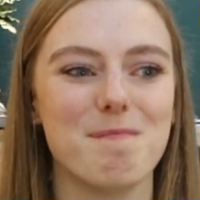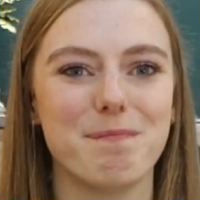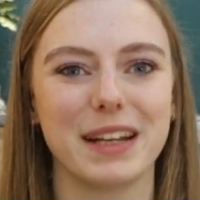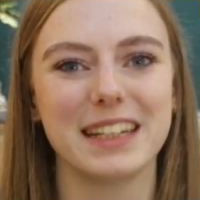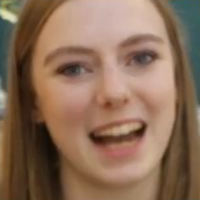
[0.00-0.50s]

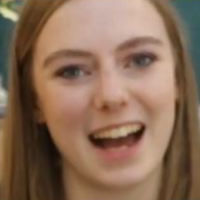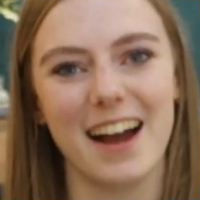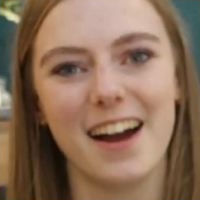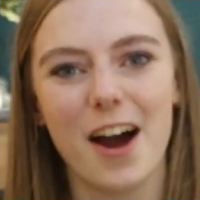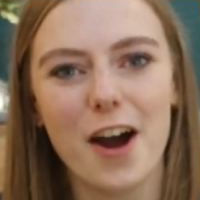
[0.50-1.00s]
But yeah,
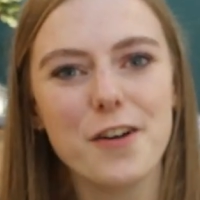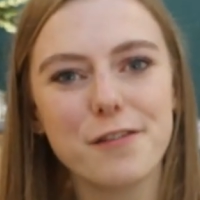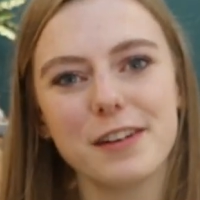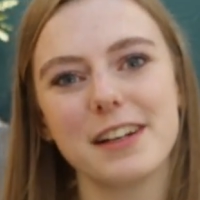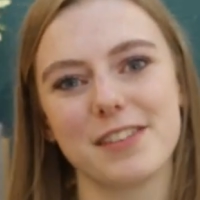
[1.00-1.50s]

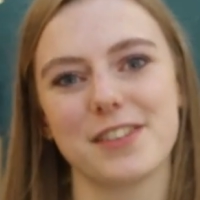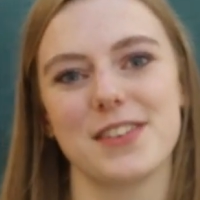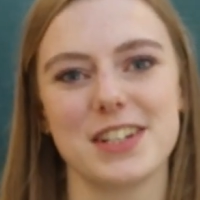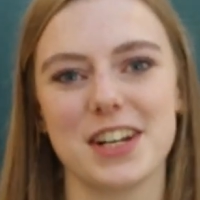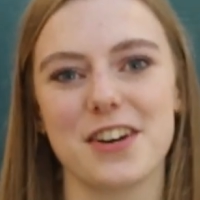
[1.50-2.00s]
hopefully this
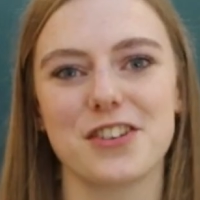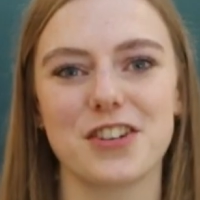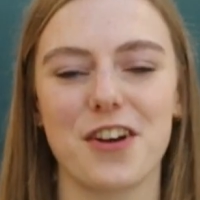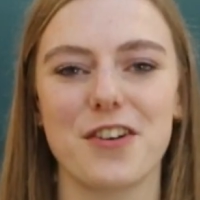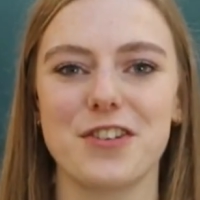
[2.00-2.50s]
video has
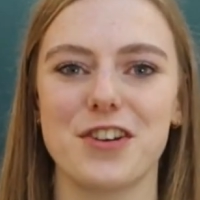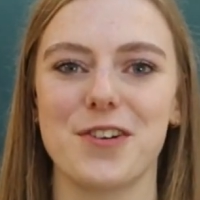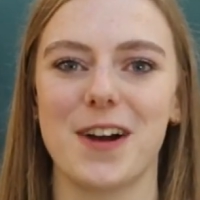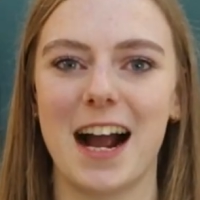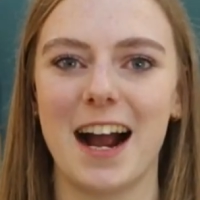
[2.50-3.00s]
shown
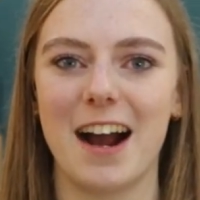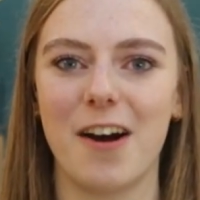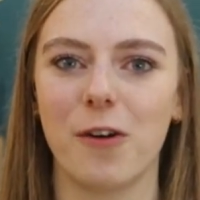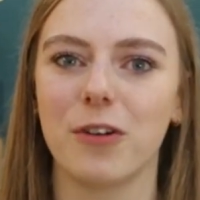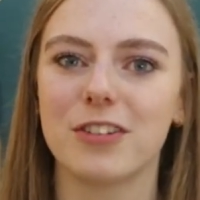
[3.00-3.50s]
you
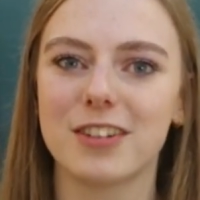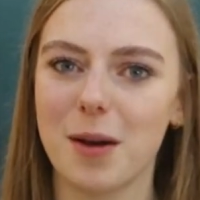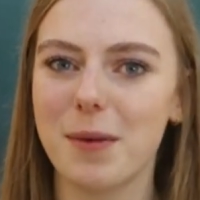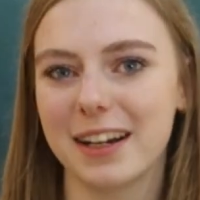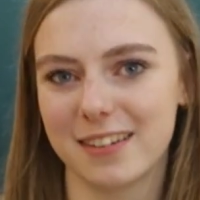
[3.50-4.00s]
how
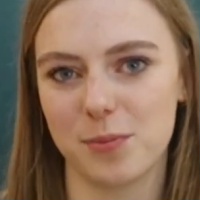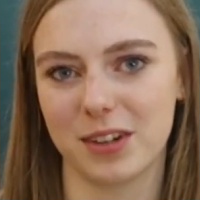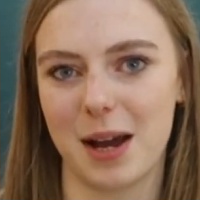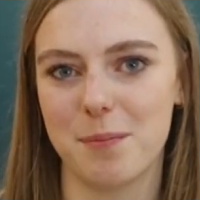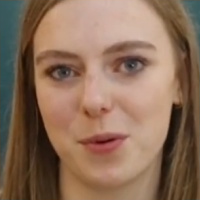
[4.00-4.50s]
some items
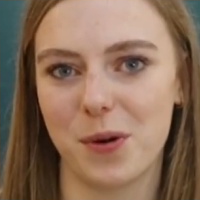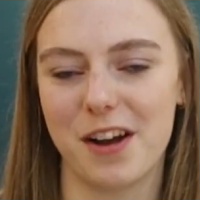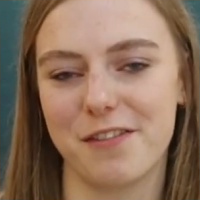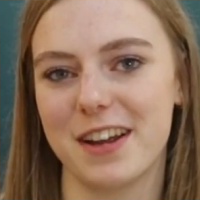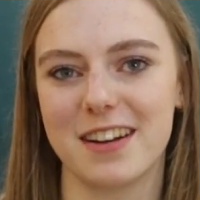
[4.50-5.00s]
can be
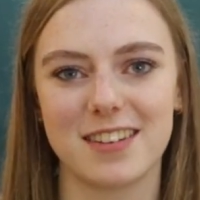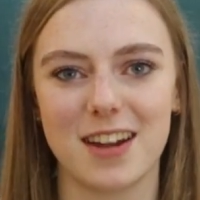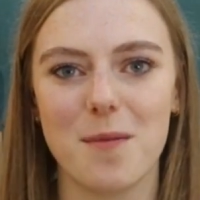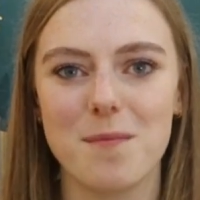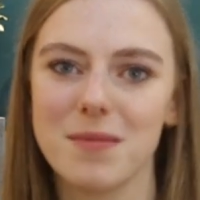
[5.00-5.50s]
worth it,
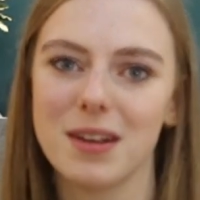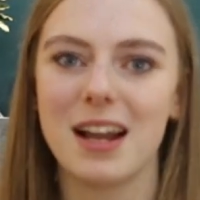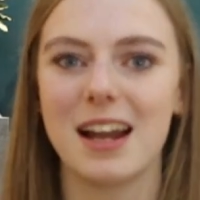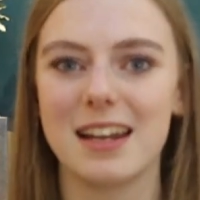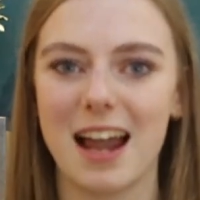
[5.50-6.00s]
some
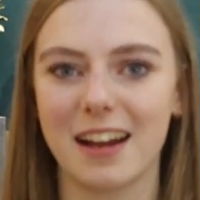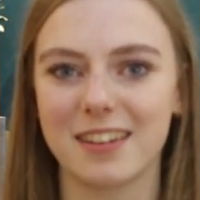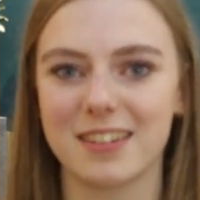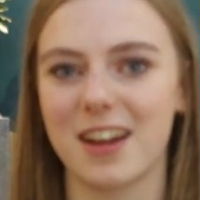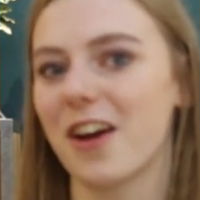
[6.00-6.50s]
less
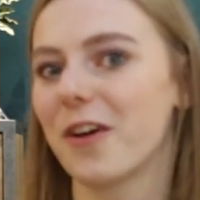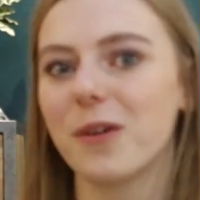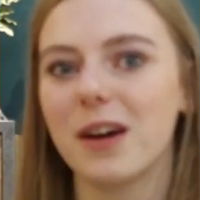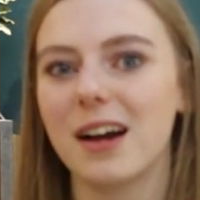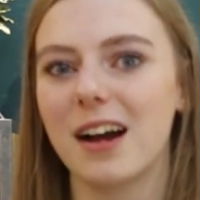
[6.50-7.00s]
so.
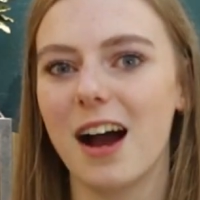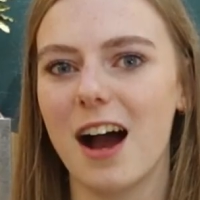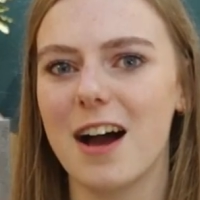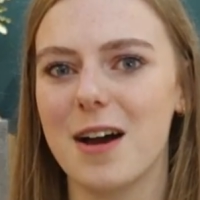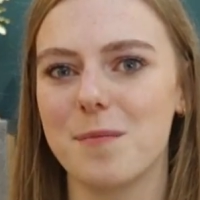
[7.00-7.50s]

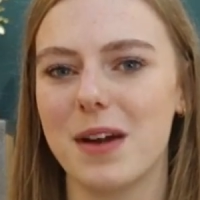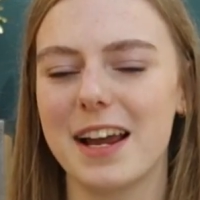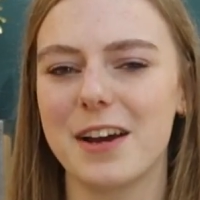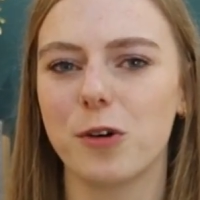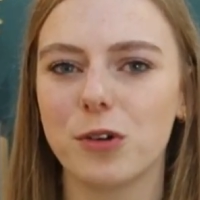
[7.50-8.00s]

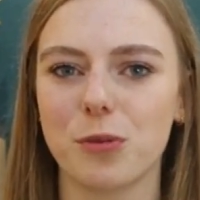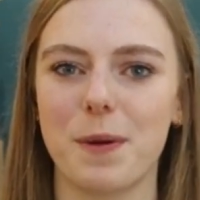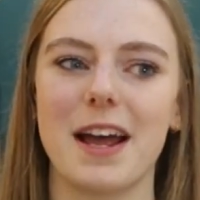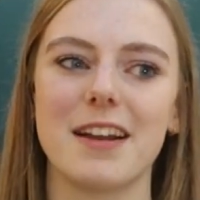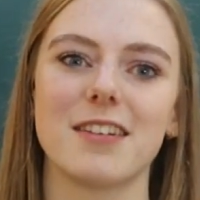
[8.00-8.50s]
It all
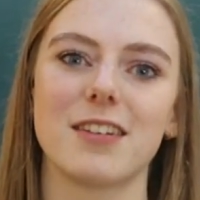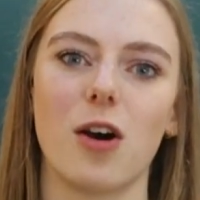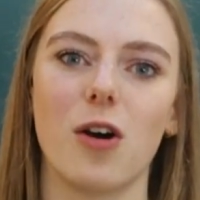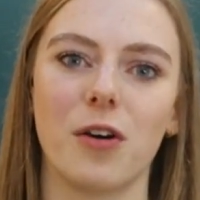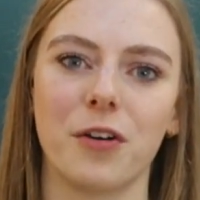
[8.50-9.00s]
depends
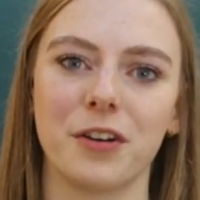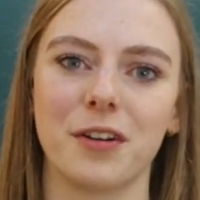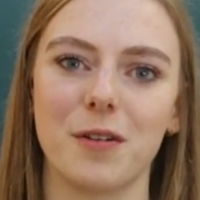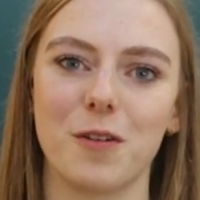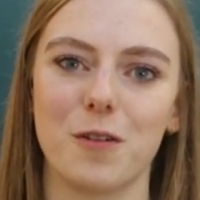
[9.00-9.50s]

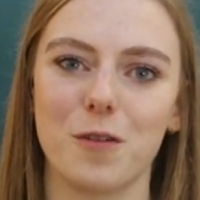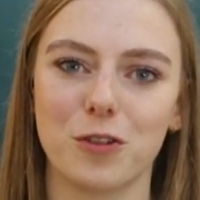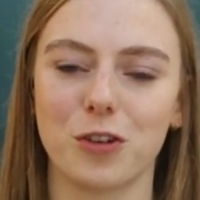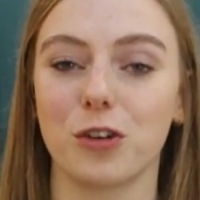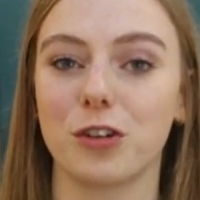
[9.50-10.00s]
on
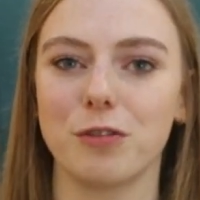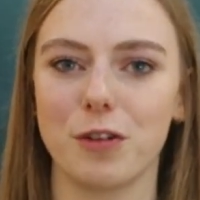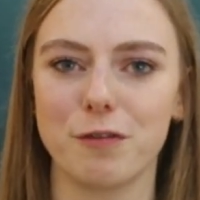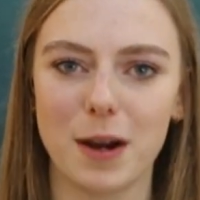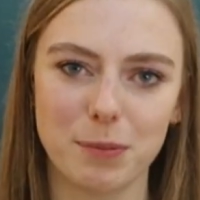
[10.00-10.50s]
sort of
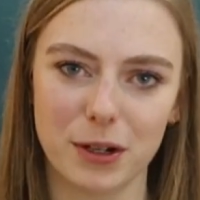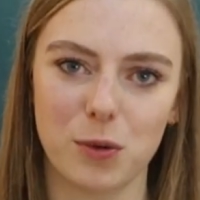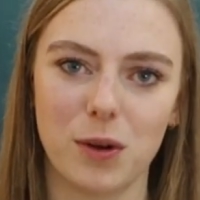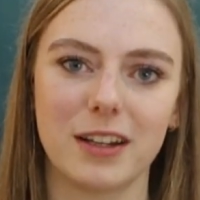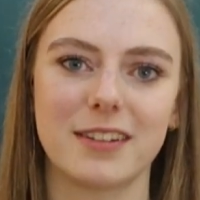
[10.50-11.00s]
the fabric
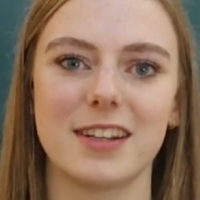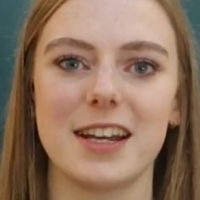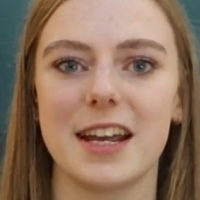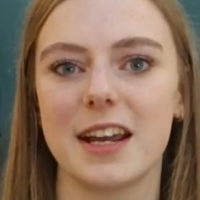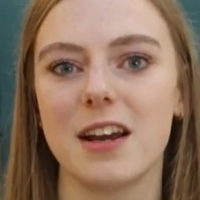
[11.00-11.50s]

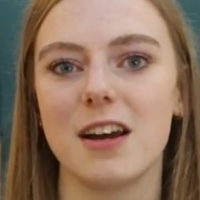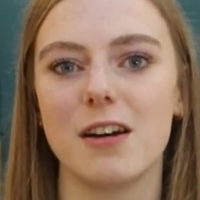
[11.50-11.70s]
quality,